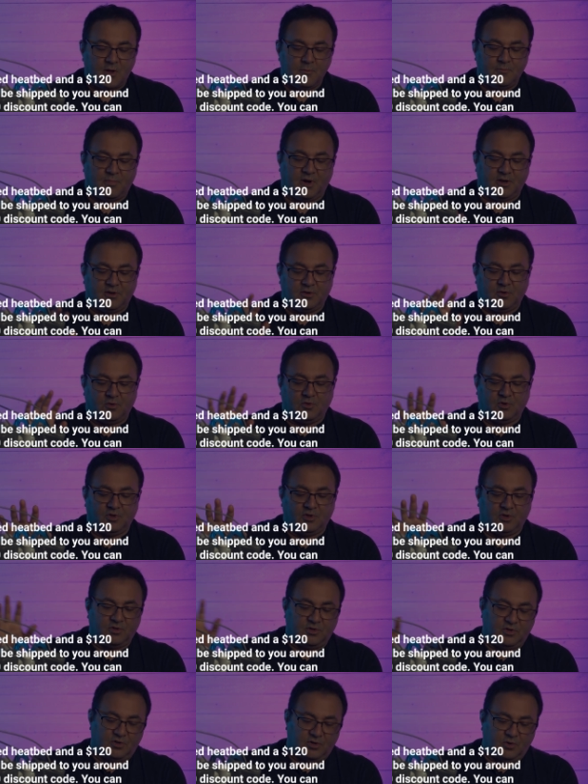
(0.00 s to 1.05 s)
But
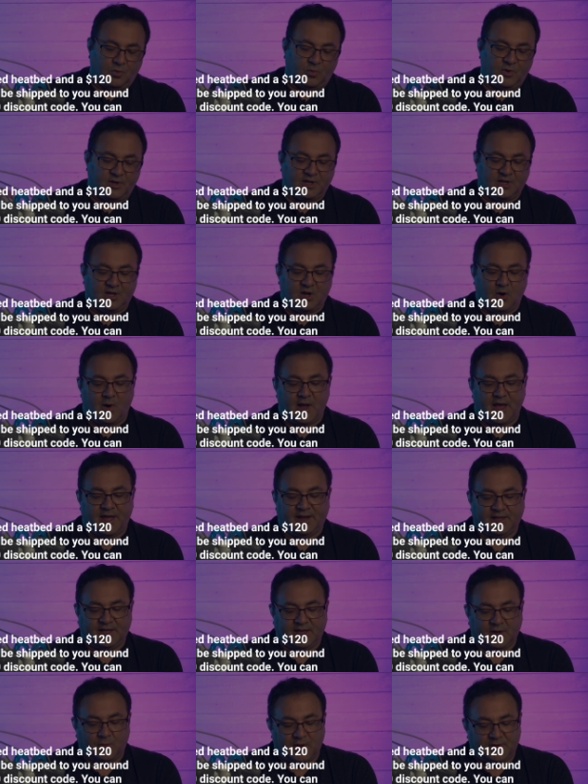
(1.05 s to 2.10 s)
we can go ahead
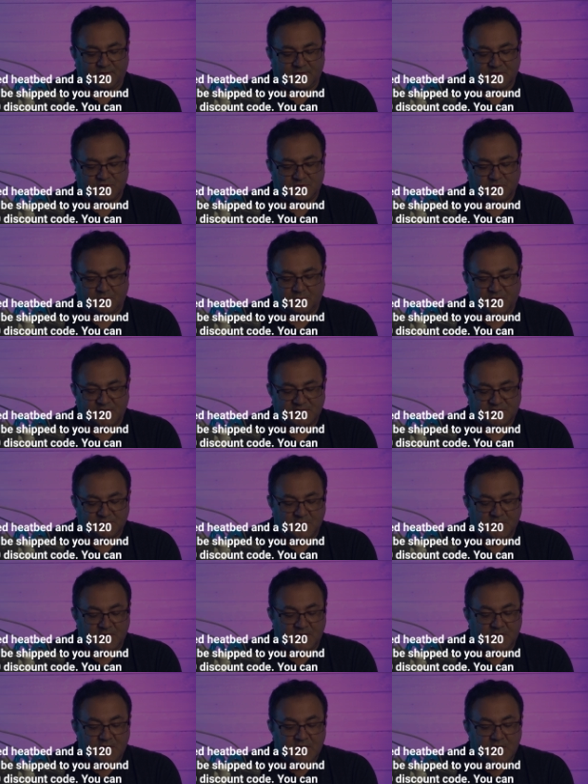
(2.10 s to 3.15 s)
and wait for this
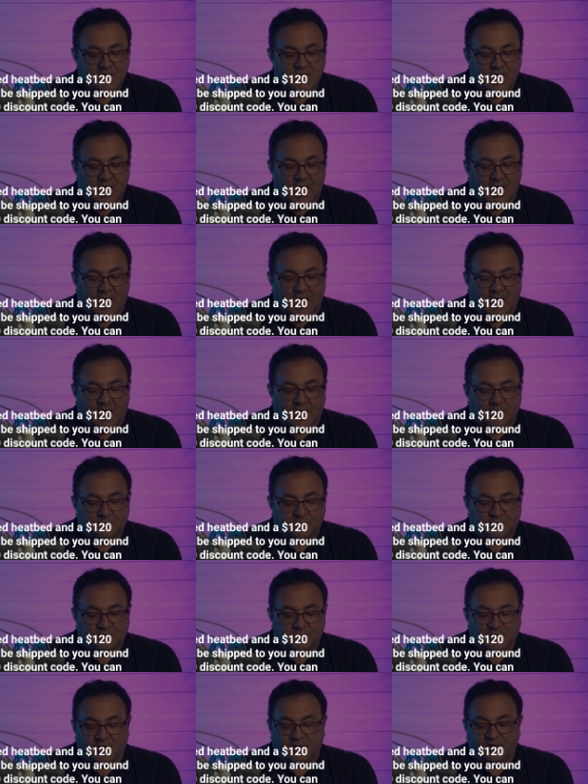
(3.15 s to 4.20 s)
replacement.
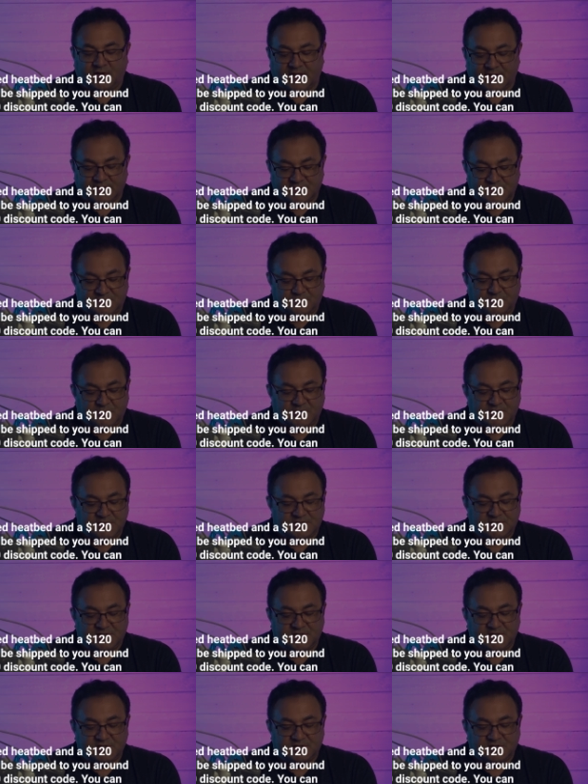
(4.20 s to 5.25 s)
Again, please
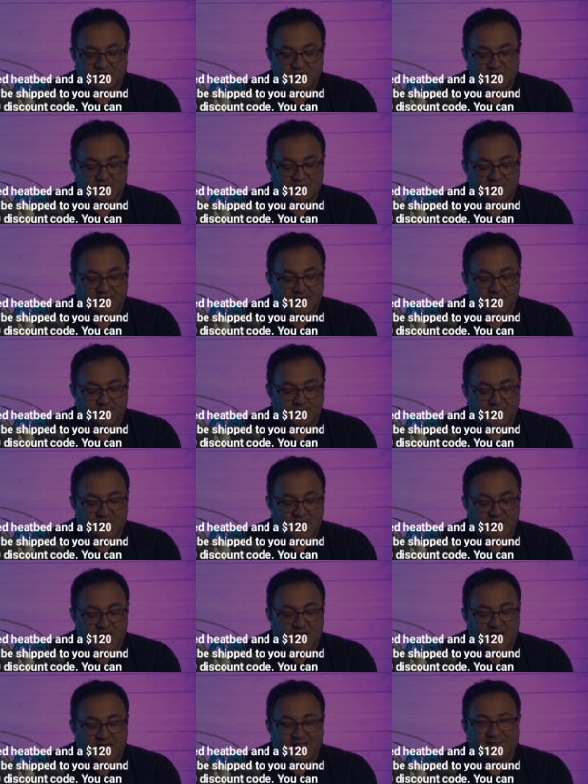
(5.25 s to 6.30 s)
cease using it.
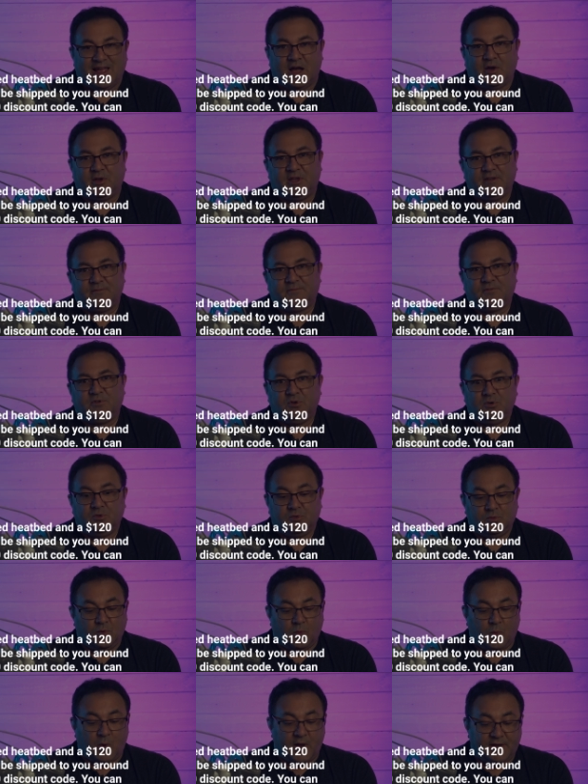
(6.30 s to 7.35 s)
Now, if
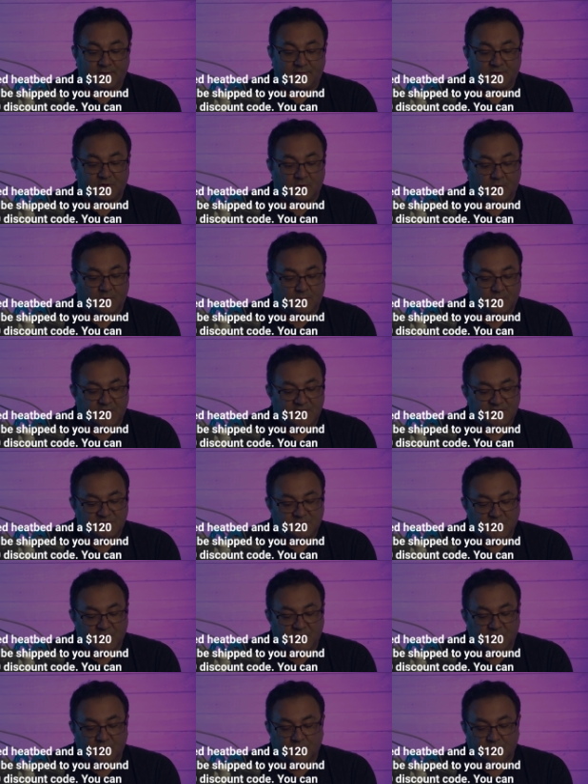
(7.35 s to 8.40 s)
you wait for the
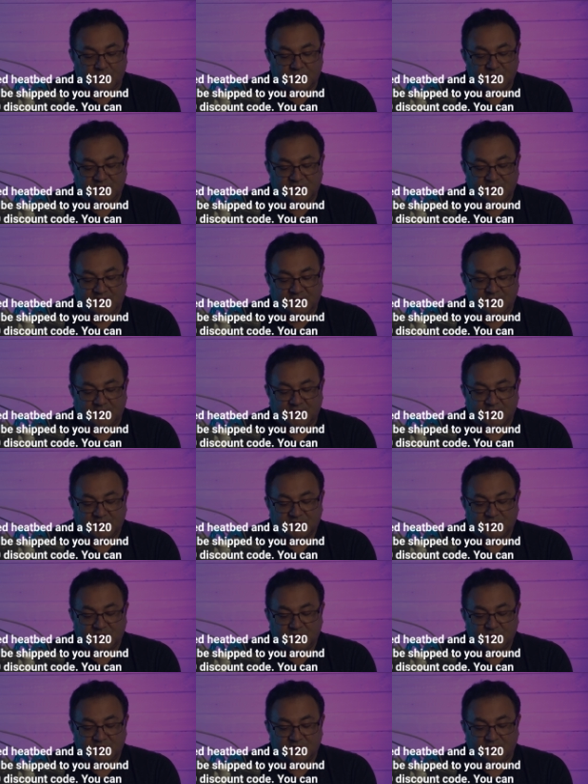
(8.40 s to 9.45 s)
replacement, you will receive an
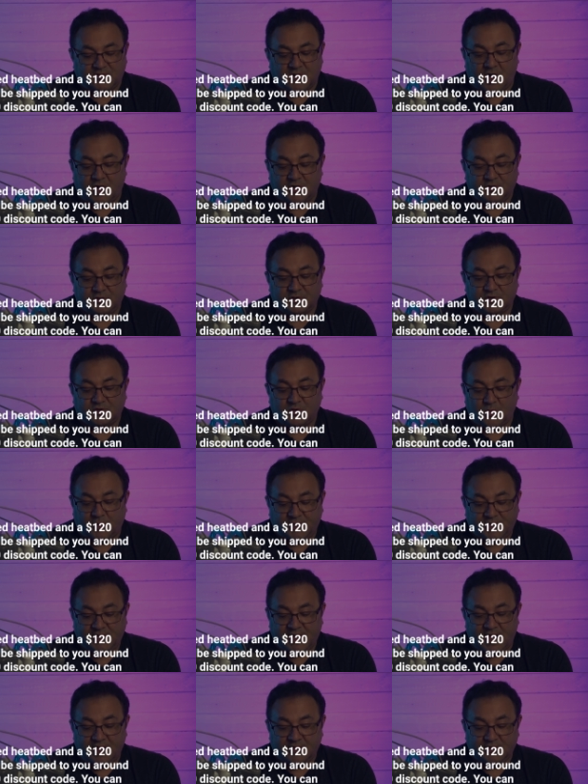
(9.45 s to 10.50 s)
exclusive
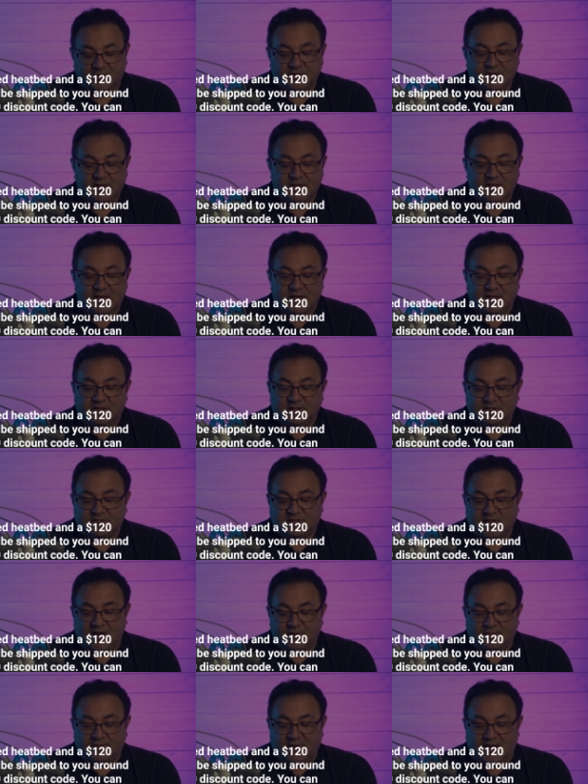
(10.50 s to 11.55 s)
$120 discount